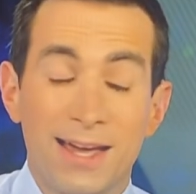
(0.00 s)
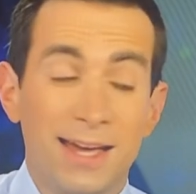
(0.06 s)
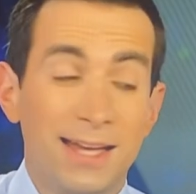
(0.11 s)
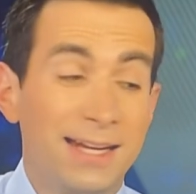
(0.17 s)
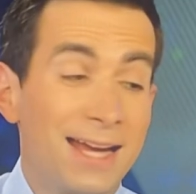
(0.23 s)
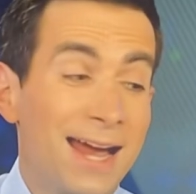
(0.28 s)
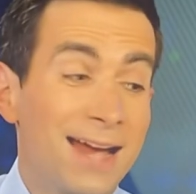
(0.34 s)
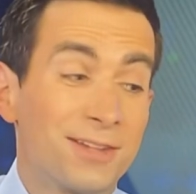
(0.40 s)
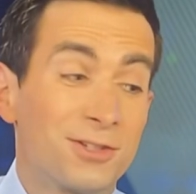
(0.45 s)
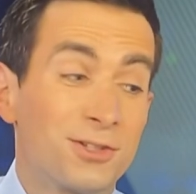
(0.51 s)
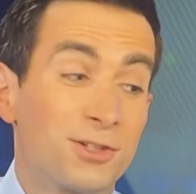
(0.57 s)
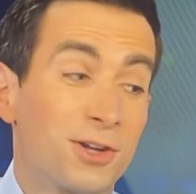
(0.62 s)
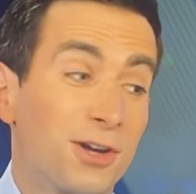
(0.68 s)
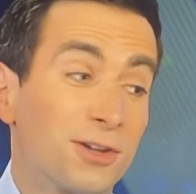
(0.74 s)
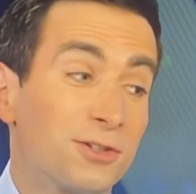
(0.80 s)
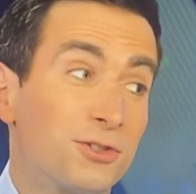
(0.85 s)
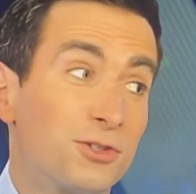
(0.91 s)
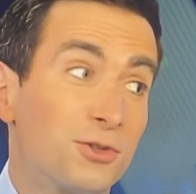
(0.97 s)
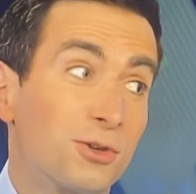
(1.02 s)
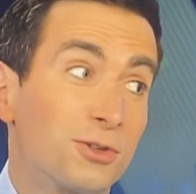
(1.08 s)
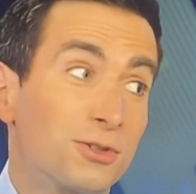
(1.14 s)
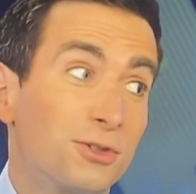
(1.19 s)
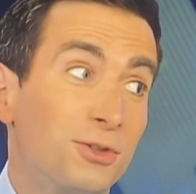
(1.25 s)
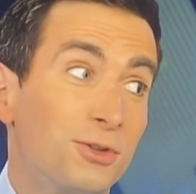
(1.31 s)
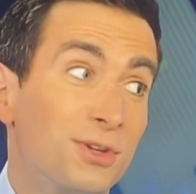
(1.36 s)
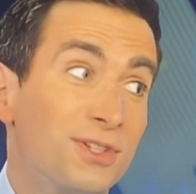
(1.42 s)
And he hasn't talked to George
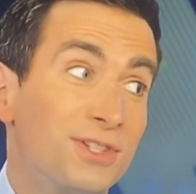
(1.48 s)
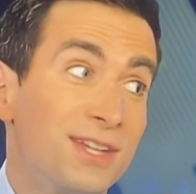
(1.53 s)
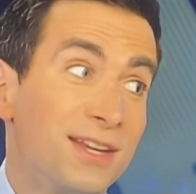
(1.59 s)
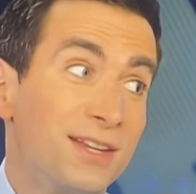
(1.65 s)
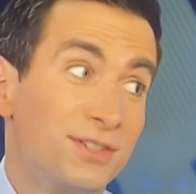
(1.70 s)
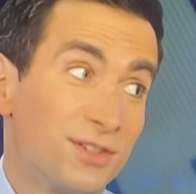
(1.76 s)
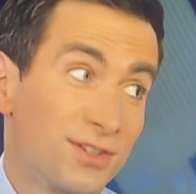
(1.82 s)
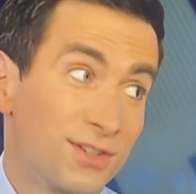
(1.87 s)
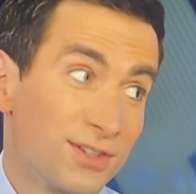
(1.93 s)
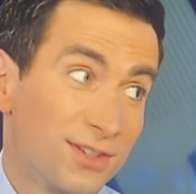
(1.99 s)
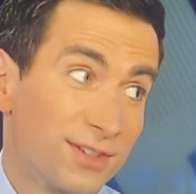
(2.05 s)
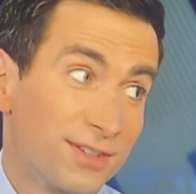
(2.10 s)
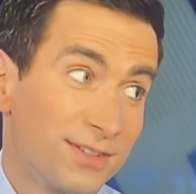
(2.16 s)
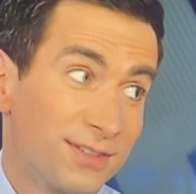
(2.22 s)
Lucas since.